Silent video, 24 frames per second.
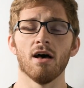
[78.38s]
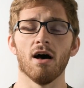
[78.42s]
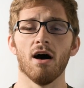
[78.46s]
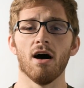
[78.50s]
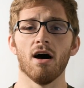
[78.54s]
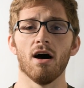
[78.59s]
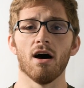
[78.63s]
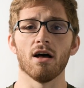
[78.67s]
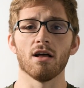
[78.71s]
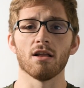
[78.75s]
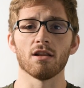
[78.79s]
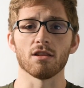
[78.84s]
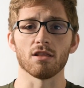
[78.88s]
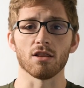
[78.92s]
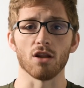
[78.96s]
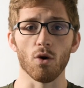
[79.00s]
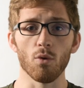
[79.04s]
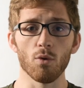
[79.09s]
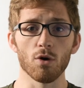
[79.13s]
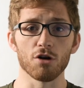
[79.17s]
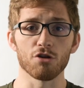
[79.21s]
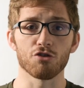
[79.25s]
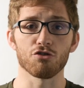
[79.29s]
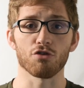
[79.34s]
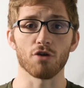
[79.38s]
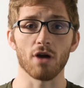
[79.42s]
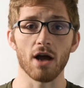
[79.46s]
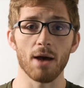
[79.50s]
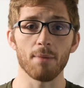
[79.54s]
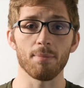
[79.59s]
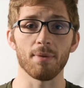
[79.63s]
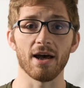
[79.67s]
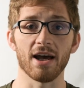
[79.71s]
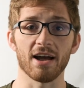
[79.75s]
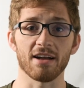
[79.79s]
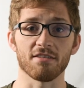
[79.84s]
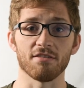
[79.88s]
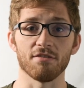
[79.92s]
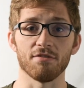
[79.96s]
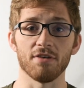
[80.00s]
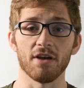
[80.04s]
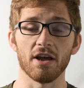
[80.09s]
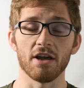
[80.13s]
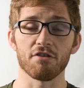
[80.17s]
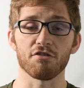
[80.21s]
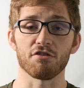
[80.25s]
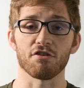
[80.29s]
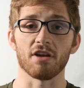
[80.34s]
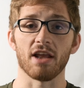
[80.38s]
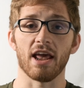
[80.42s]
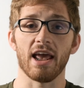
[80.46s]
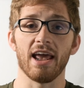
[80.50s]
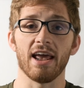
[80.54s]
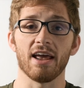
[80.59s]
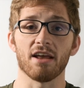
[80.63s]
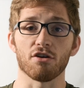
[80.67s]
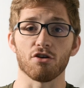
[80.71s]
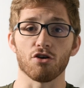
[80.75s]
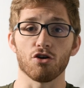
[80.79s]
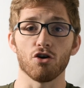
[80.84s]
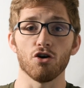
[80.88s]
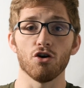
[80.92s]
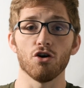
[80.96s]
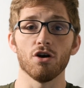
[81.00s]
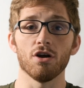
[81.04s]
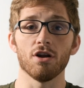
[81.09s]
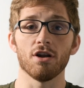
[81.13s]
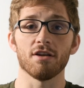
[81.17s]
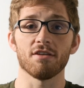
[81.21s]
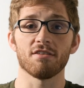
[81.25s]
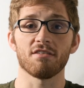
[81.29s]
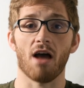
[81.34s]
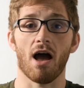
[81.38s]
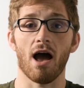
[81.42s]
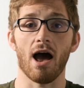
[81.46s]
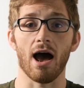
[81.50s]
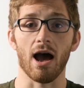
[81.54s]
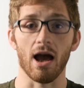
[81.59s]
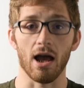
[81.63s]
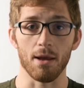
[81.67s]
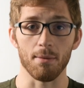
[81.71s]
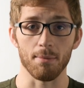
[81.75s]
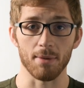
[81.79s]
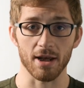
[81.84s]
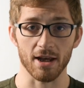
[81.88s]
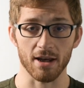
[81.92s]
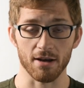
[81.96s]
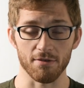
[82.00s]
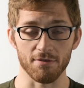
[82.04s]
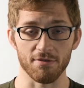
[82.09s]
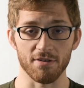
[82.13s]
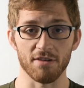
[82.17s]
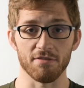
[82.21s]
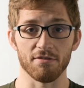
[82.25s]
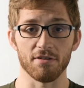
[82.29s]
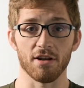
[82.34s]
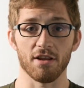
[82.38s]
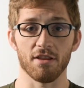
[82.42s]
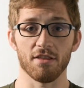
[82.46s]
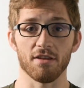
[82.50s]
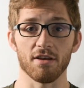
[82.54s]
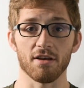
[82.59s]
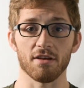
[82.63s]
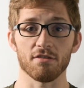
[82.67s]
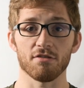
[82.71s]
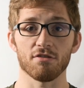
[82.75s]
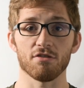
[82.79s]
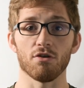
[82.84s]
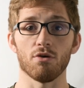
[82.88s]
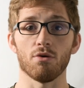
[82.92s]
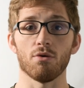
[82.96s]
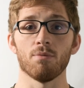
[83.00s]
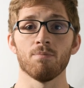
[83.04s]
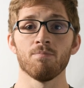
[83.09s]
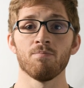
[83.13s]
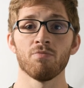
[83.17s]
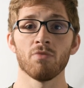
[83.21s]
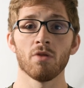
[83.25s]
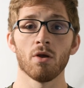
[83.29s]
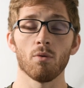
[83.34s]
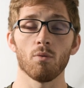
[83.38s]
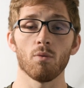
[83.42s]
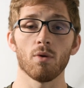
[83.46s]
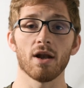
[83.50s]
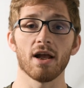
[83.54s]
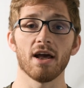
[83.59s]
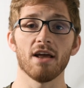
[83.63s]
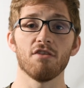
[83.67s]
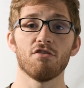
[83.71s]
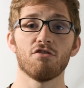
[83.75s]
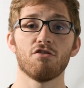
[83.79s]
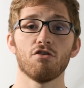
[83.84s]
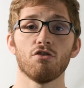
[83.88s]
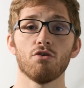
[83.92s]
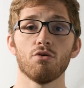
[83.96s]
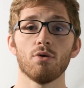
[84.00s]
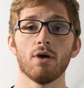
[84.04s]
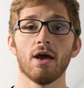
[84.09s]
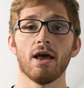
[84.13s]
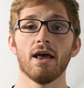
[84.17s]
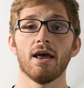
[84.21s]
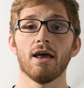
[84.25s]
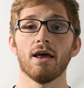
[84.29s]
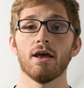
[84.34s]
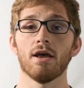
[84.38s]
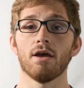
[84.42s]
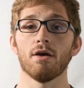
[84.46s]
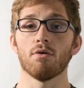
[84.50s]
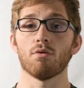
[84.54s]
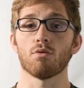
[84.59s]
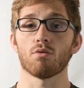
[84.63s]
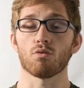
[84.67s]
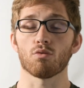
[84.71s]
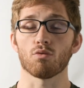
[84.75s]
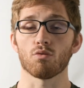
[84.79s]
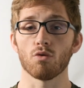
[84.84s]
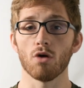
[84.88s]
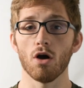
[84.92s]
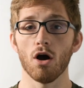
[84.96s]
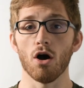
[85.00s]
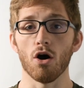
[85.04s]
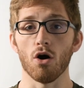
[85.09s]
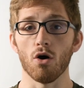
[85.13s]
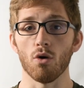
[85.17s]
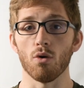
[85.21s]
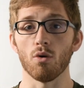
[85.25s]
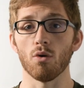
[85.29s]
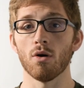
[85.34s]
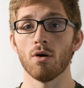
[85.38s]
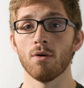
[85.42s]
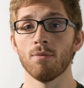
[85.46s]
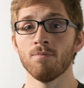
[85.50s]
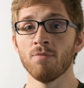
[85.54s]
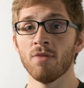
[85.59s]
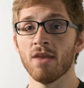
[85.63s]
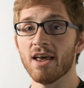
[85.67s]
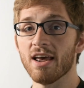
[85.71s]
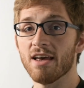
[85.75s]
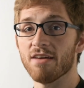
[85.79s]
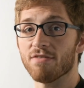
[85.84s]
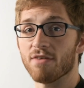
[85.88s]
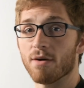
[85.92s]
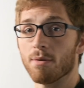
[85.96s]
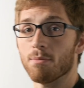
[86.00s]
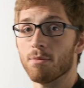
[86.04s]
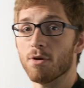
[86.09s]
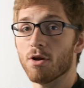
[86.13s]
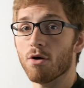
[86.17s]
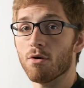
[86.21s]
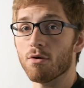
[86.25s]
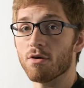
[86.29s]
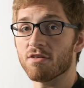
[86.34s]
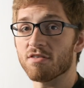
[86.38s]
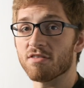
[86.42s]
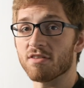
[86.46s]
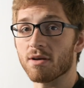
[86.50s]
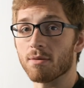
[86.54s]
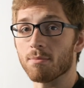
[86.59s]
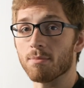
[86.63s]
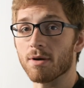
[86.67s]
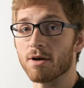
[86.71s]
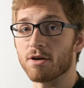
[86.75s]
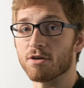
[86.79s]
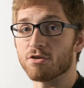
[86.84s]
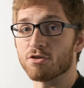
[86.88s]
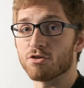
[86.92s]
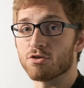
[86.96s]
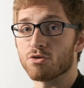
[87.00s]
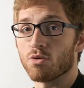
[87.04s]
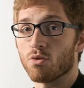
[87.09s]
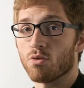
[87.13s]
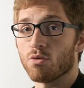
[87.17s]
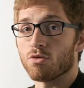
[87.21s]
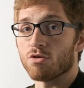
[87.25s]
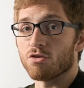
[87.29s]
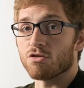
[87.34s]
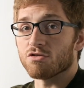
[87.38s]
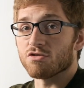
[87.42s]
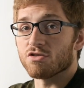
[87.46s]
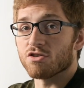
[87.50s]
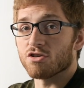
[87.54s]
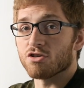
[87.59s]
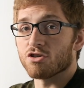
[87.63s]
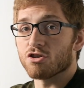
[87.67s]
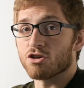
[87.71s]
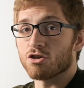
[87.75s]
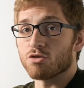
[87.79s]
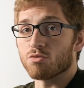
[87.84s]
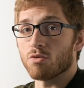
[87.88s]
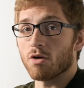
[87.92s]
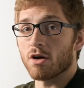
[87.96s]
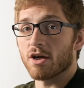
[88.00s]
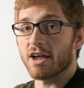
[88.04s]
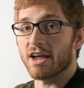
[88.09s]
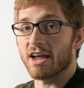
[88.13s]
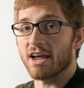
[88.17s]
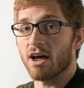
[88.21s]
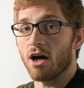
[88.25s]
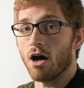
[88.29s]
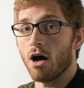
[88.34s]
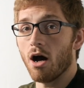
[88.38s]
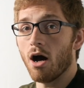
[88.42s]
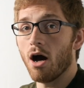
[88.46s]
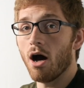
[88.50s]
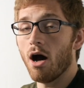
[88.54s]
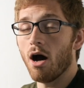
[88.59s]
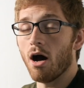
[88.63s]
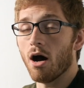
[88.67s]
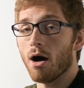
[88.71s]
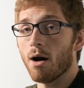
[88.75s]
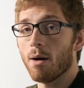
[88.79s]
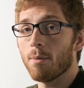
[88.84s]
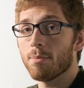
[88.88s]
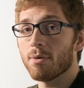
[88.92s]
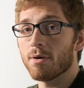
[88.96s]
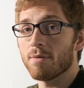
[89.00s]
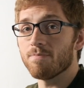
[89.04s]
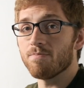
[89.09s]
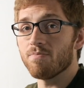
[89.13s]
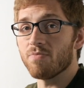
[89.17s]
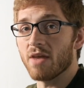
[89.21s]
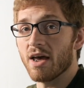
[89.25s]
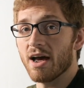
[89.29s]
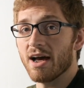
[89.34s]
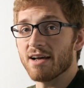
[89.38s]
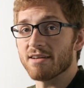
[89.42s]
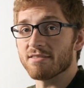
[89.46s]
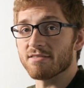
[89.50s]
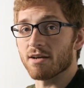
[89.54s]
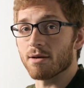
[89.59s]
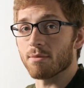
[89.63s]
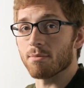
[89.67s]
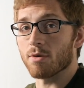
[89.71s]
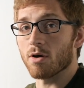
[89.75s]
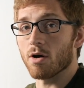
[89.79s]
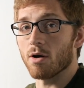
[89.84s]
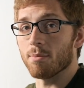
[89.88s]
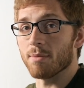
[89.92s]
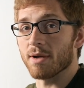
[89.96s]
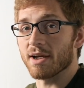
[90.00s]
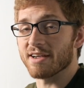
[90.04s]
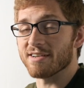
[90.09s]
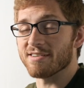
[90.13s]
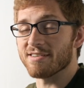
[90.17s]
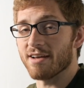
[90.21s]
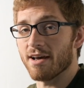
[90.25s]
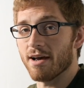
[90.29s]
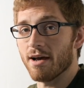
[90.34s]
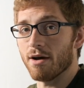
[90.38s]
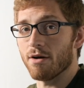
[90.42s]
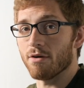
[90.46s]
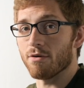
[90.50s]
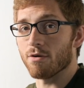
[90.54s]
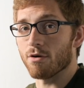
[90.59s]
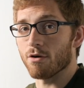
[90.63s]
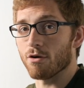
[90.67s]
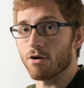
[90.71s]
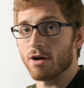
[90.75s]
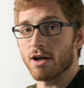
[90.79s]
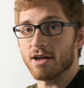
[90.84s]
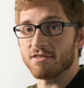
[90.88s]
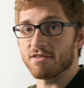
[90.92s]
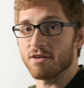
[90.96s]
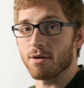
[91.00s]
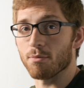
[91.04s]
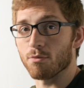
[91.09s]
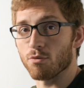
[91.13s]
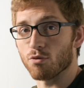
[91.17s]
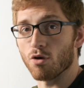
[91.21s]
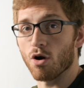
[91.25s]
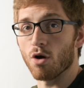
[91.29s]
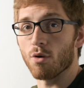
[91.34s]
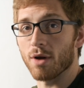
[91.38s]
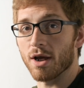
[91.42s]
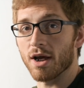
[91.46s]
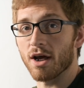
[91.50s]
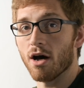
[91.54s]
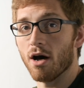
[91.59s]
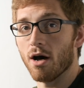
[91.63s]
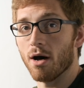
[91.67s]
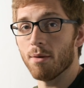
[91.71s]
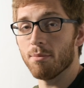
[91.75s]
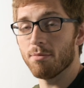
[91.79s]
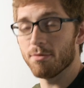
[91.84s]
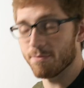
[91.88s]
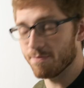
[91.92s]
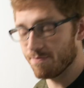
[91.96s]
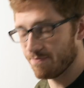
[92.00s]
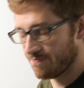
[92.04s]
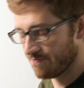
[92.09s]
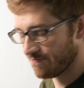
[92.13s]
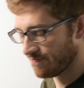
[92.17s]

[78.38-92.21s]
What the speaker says: lower trap activation and good timing of everything. So when I do a row, if I'm noticing my shoulders shrugging up as I'm coming down or as I'm rowing up,